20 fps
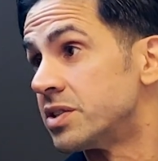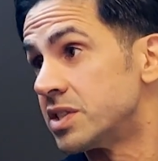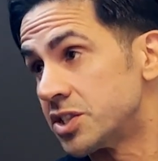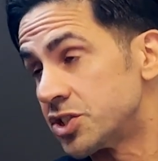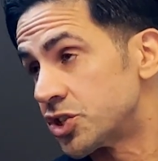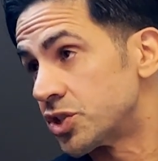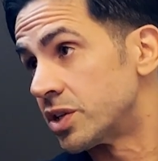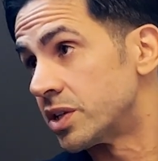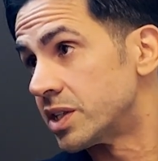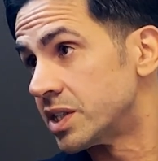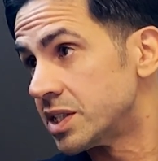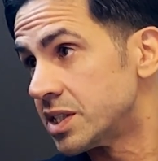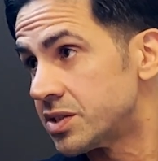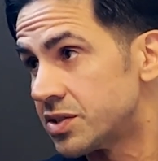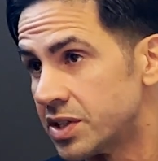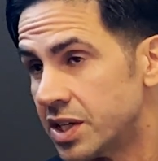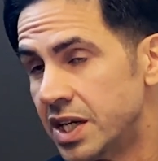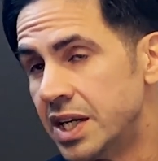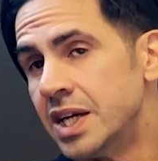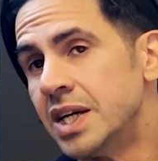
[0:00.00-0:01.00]

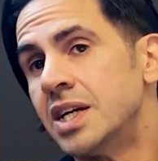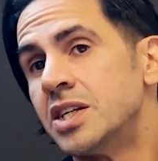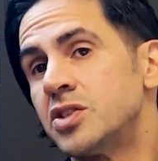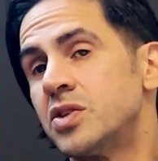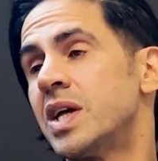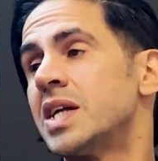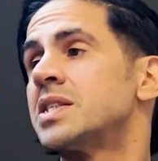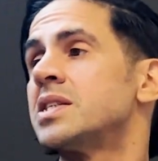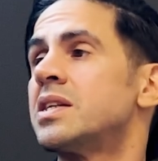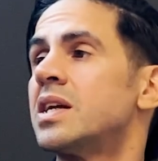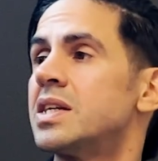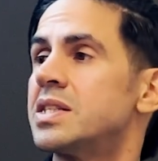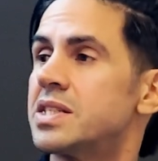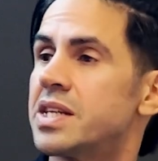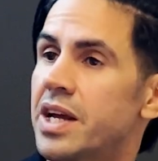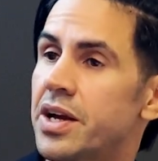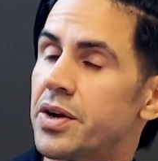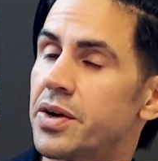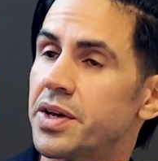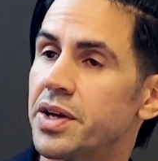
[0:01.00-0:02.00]
insurance. So that's in
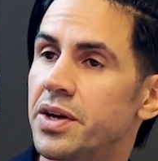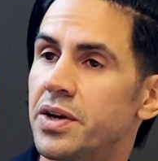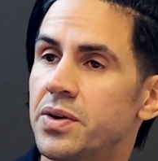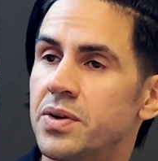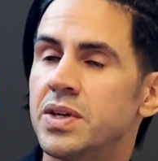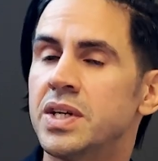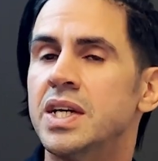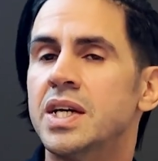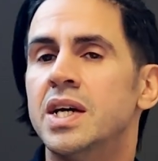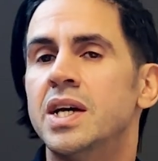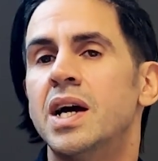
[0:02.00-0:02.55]
Ontario.